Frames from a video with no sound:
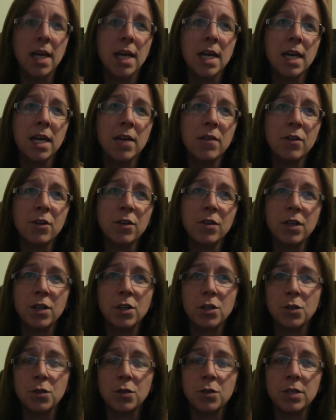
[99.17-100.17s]
He viewed that
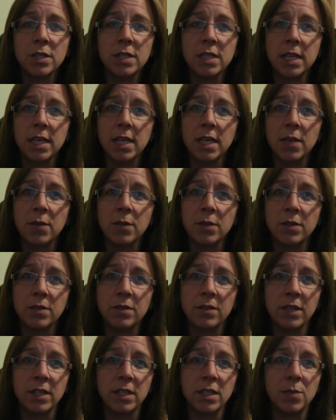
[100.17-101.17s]
children's thinking was
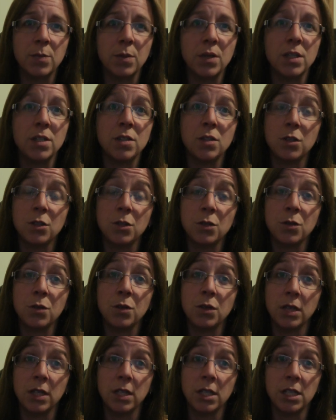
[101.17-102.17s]
affected by social
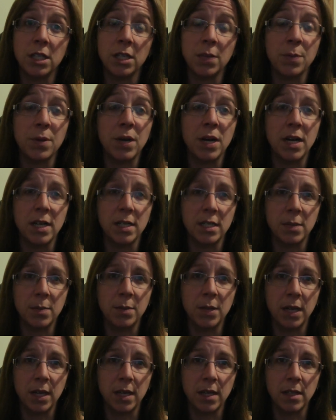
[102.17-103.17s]
knowledge imparted
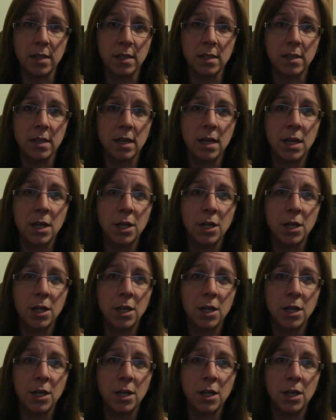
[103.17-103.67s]
by others,